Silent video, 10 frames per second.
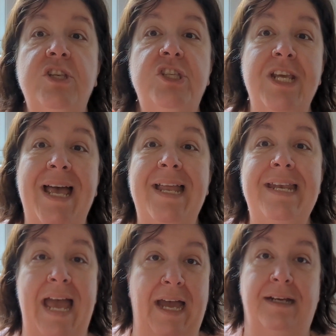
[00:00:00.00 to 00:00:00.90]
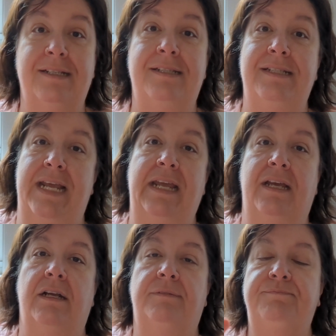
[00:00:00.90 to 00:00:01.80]

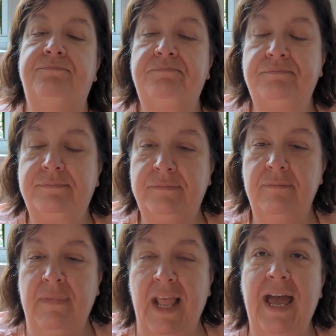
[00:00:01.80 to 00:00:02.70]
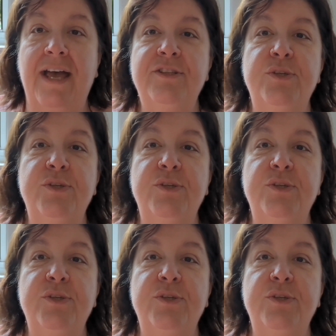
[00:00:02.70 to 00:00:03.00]
GeNEXTing, as